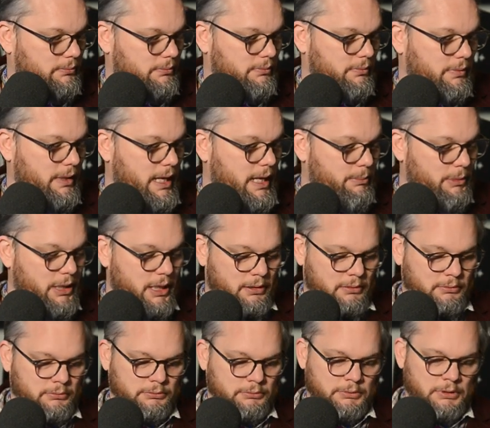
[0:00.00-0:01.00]
naming,
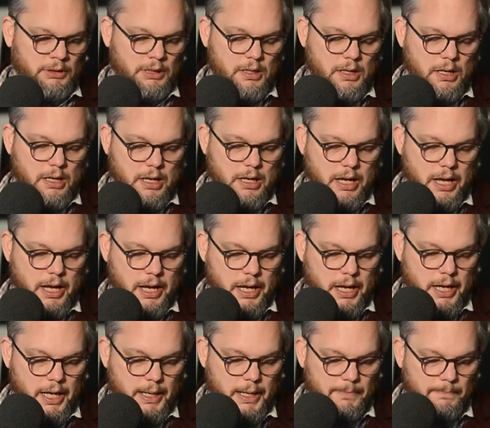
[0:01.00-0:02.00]

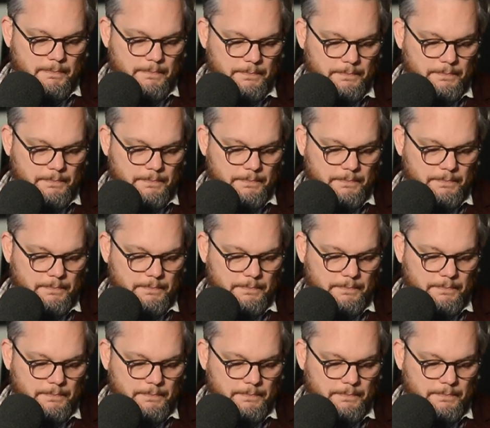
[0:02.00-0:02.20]
um,